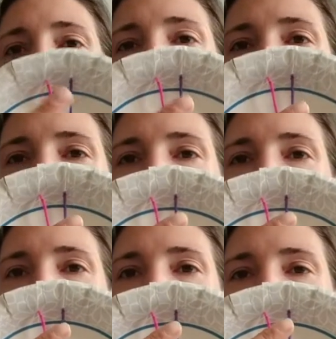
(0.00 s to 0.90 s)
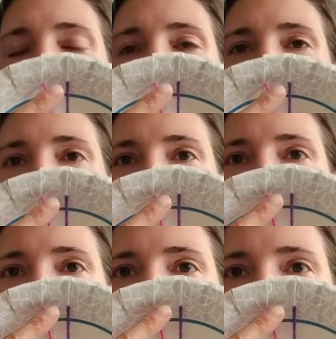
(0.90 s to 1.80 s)
you've got,
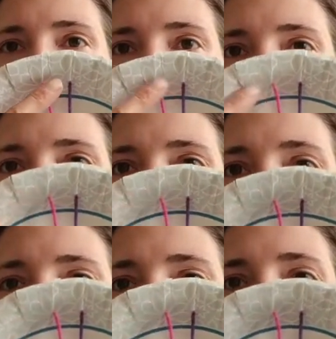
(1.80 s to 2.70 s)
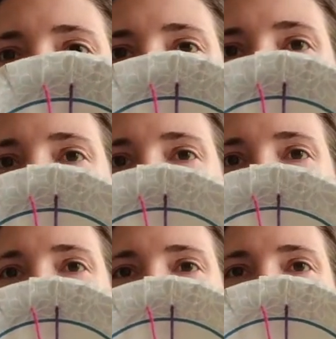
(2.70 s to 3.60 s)
think of it kind of like a
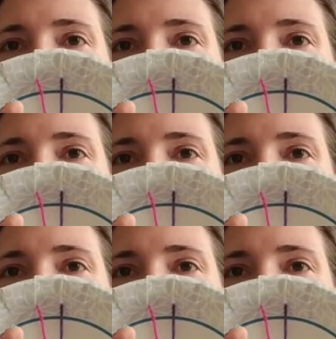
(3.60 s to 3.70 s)
clock.